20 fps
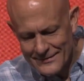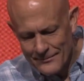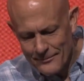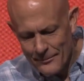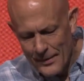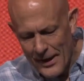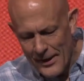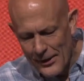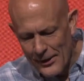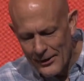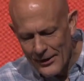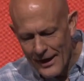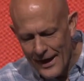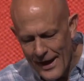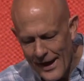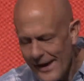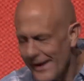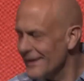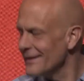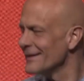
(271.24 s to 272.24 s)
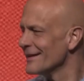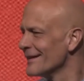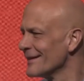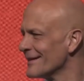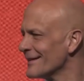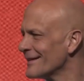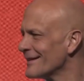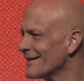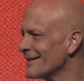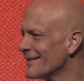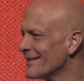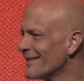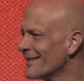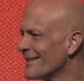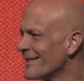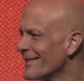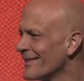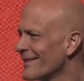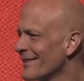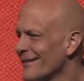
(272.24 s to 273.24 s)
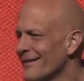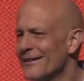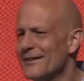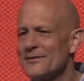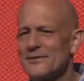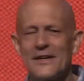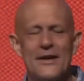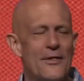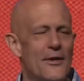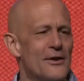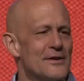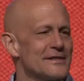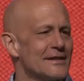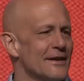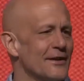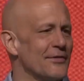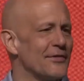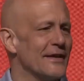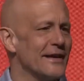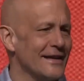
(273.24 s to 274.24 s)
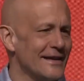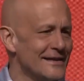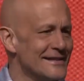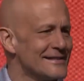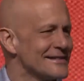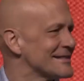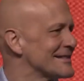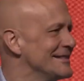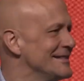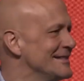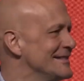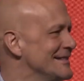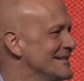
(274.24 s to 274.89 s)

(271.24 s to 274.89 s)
better late. You see those little things?